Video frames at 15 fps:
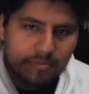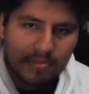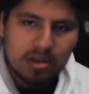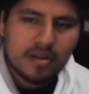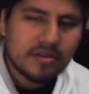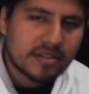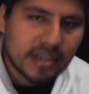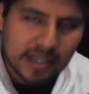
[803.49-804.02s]
The
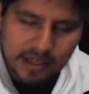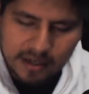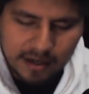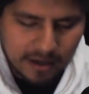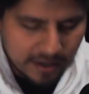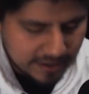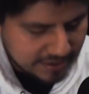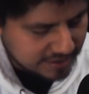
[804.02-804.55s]
music,
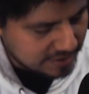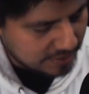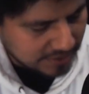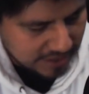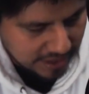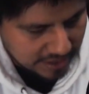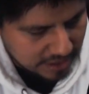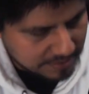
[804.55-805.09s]
oh, it's so
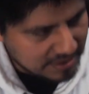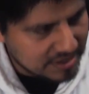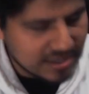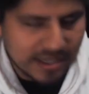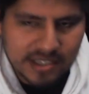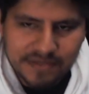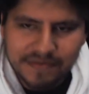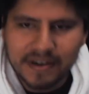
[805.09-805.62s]
good. The
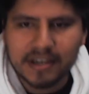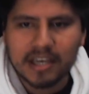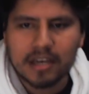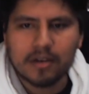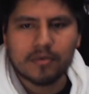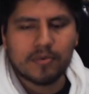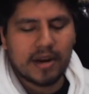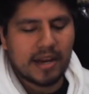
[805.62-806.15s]
music is
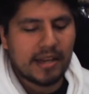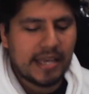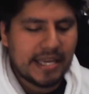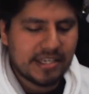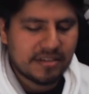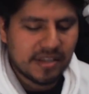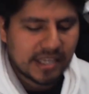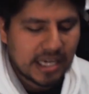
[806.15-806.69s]
fucking great.
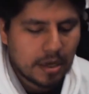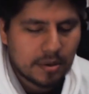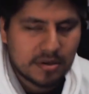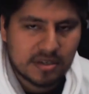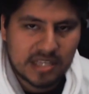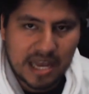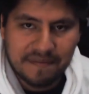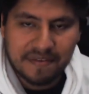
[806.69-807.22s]
Each of the
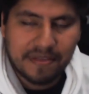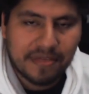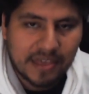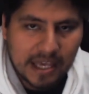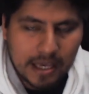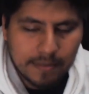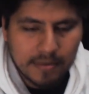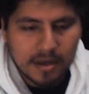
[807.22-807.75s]
characters have a
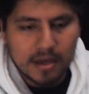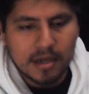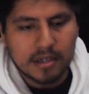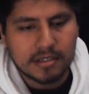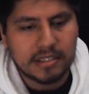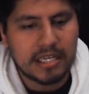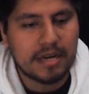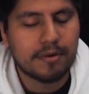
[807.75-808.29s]
theme.
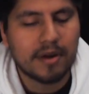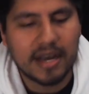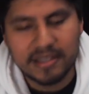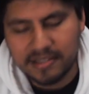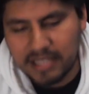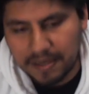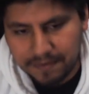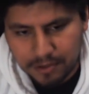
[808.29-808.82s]
Nero
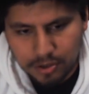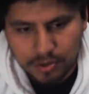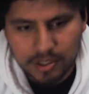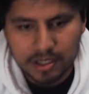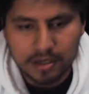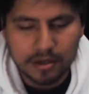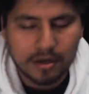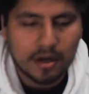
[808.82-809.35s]
has Devil
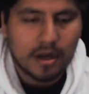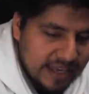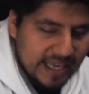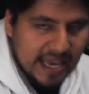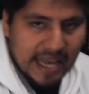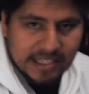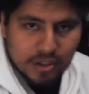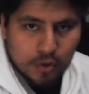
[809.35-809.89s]
Trigger,
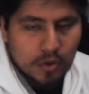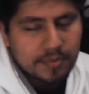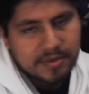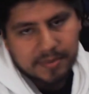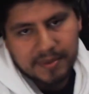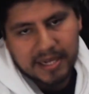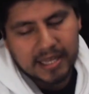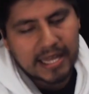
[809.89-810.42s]
V has
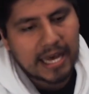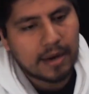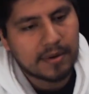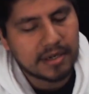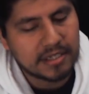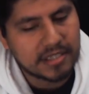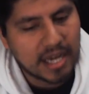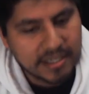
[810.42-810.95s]
Crimson
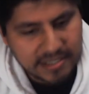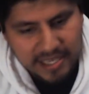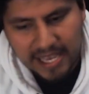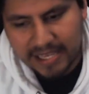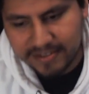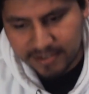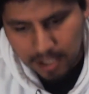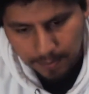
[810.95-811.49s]
Cloud, Dante
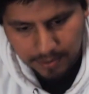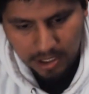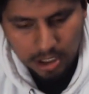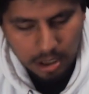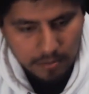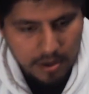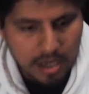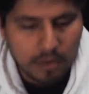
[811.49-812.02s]
has
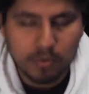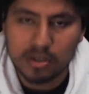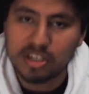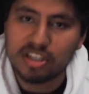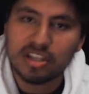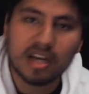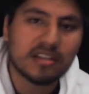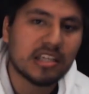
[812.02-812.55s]
Subhuman,
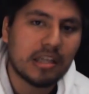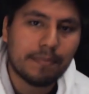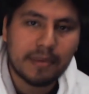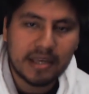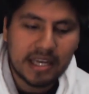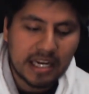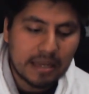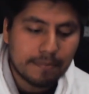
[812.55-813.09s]
which sucked in the
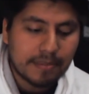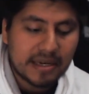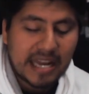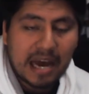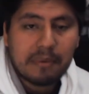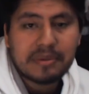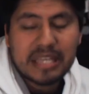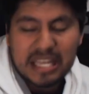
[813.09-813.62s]
beginning, but
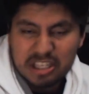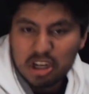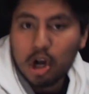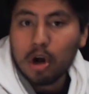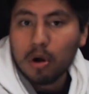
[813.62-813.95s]
now it's